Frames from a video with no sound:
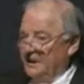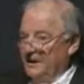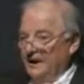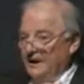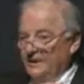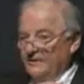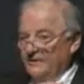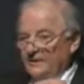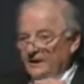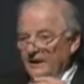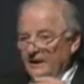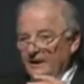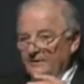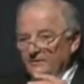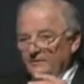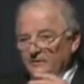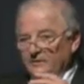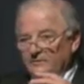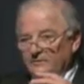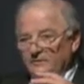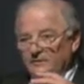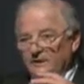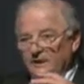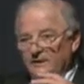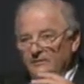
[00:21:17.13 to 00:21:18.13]
in
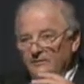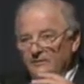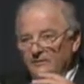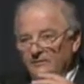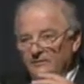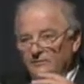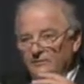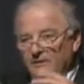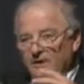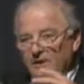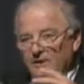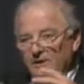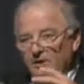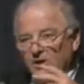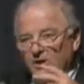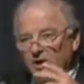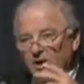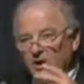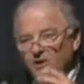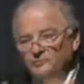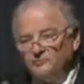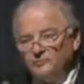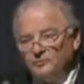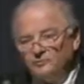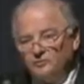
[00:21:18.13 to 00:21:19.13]
the
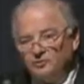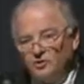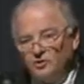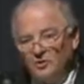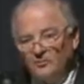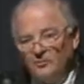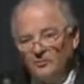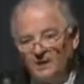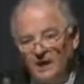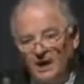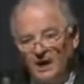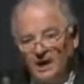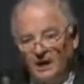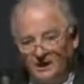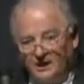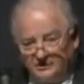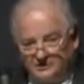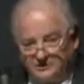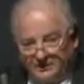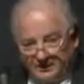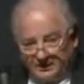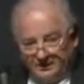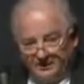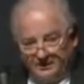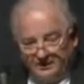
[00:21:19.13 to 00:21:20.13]
cultural
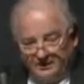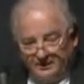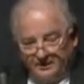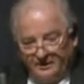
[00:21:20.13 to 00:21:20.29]
terminology